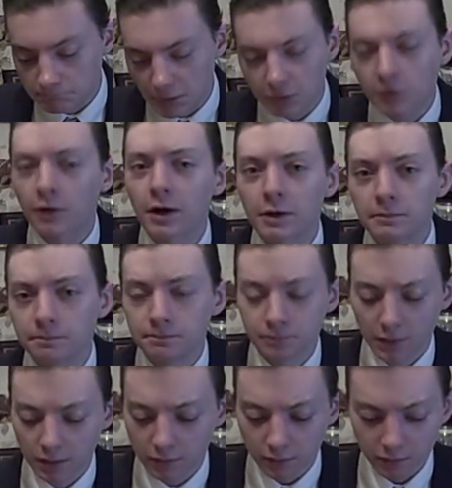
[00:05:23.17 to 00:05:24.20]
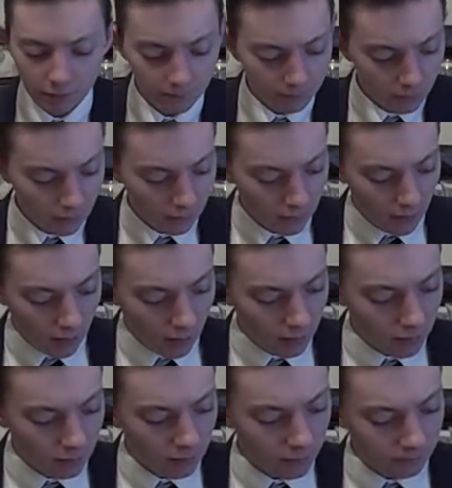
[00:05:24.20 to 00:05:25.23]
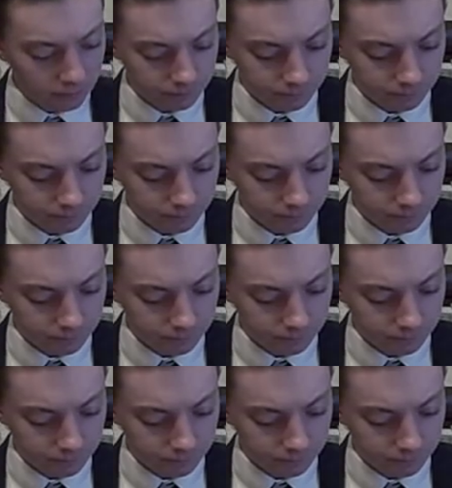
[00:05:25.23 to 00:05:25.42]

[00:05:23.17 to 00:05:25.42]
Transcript: It's alright. It is. It is.